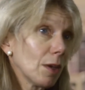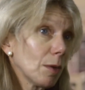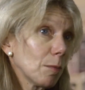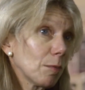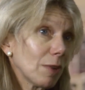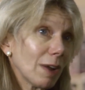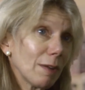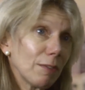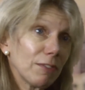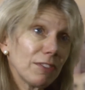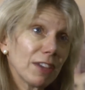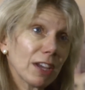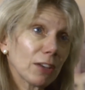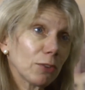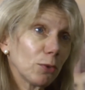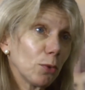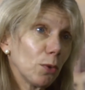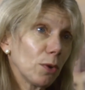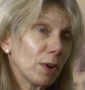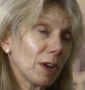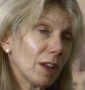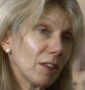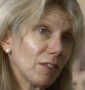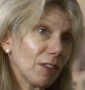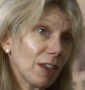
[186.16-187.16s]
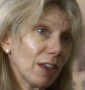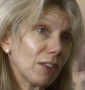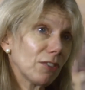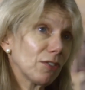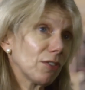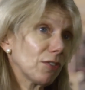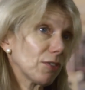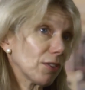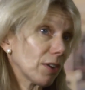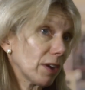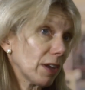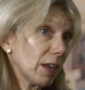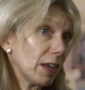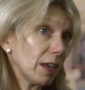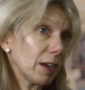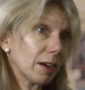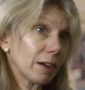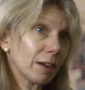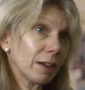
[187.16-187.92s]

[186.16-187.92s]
private sector organizations are here,